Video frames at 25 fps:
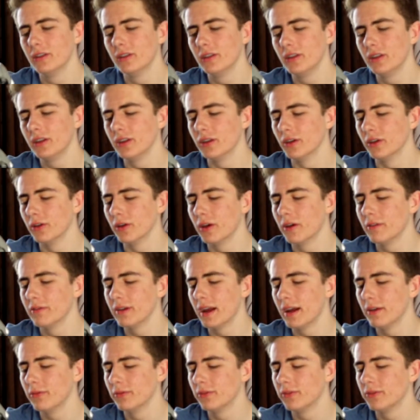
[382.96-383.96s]

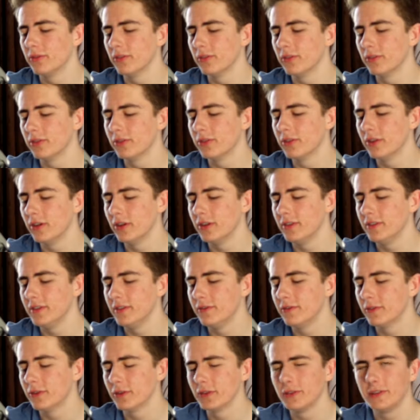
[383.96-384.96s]
around 30,
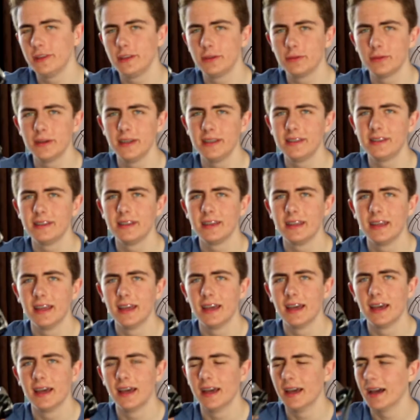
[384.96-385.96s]
40 quid.
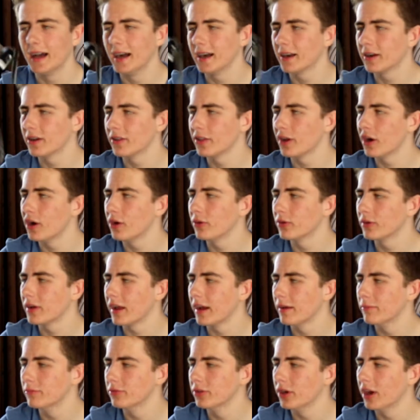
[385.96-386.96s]
I got the whole
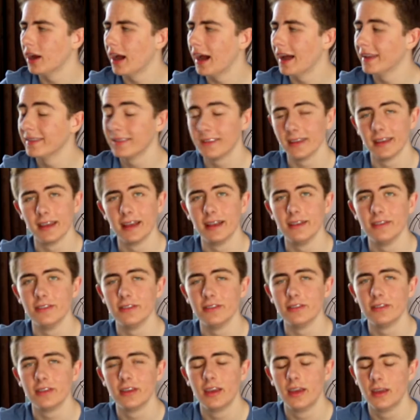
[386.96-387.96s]
camera and the
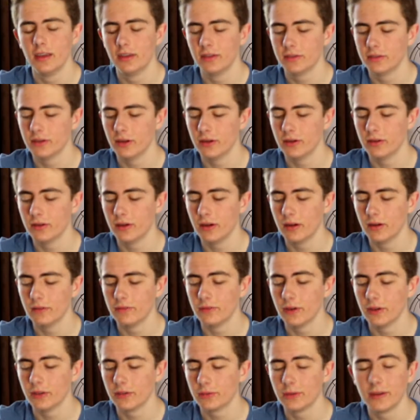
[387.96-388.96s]
lens, so
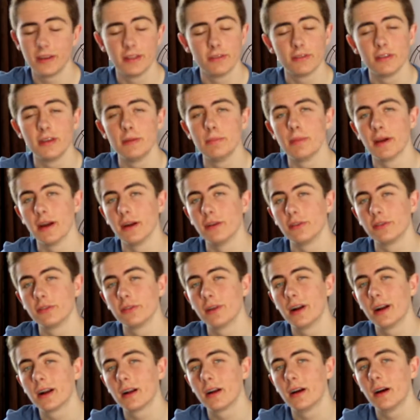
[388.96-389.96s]
for £23.
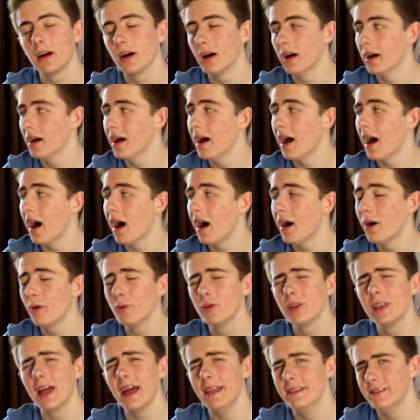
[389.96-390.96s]
So I got a
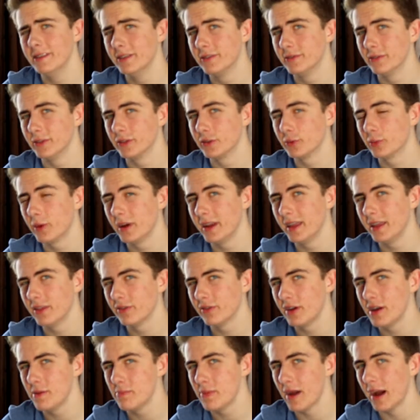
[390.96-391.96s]
whole lens for
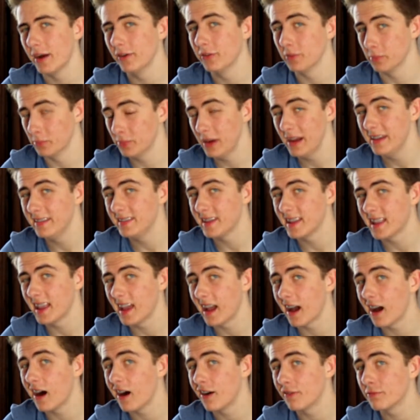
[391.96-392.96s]
£23, basically
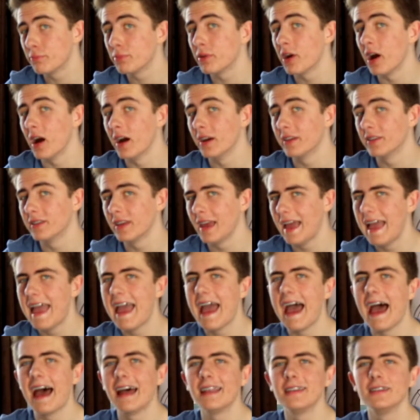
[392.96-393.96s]
half price,
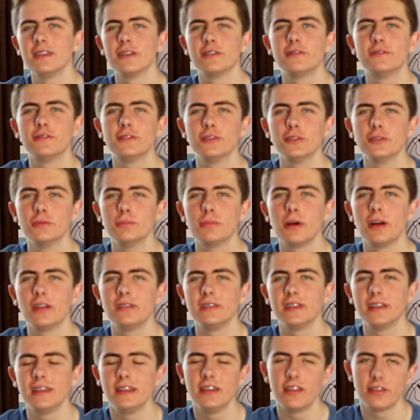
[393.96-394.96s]
and a full
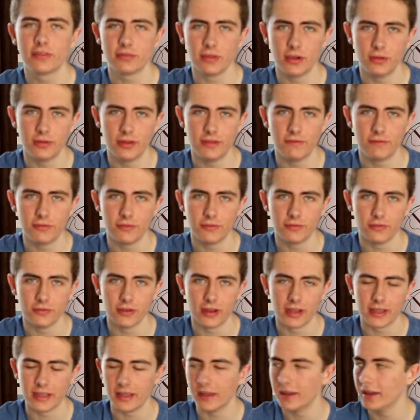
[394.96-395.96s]
body thrown in for
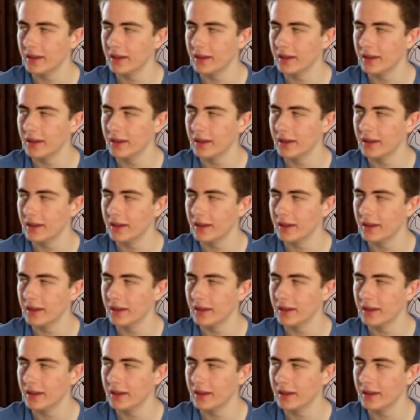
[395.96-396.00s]
free.